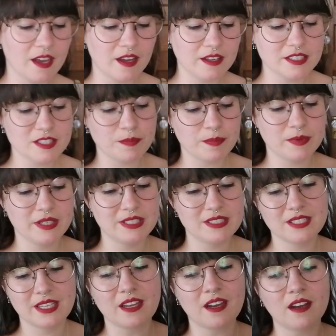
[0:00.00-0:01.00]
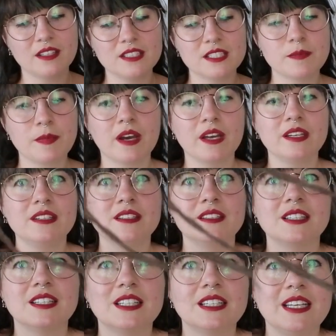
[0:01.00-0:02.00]
un, it's like unspun.
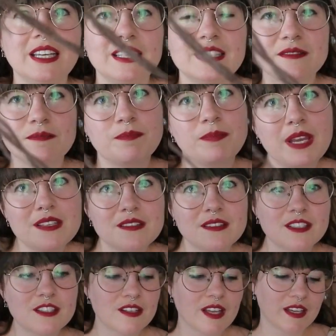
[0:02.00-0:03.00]
It's basically just